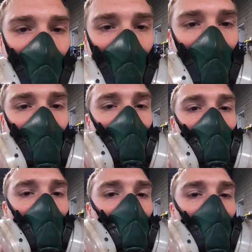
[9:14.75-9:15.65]
These are like
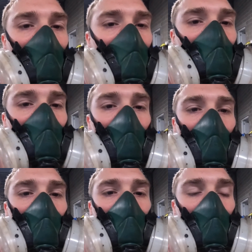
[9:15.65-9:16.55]
16 bucks at
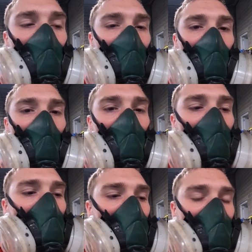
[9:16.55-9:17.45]
Harbor Freight. They work
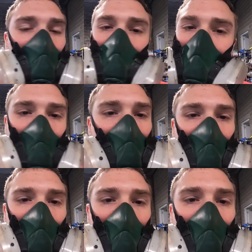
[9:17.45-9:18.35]
well.
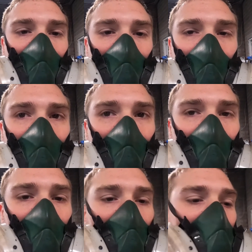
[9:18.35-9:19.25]
I was
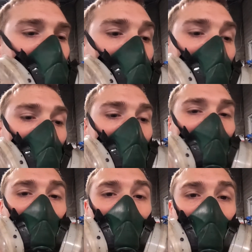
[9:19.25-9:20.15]
just being lazy.
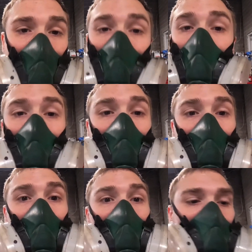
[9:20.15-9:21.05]
You
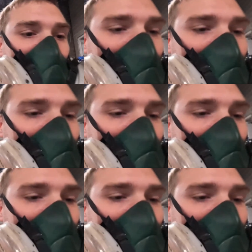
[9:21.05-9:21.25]
definitely need it.